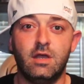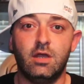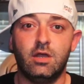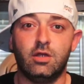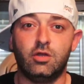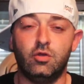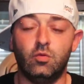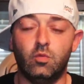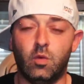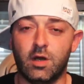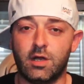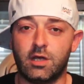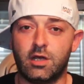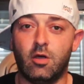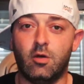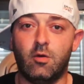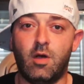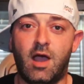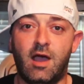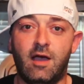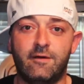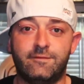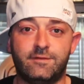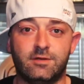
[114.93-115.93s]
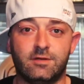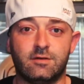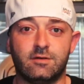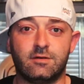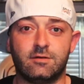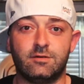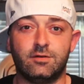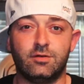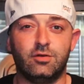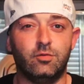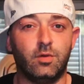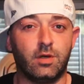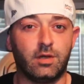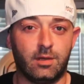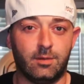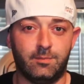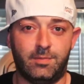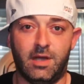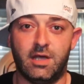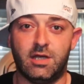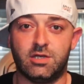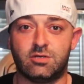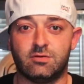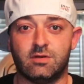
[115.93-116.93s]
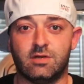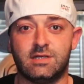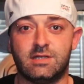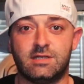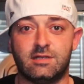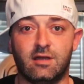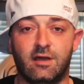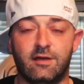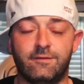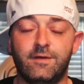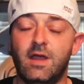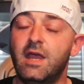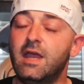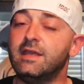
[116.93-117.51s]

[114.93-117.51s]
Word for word: you want to go after New England Patriots stuff.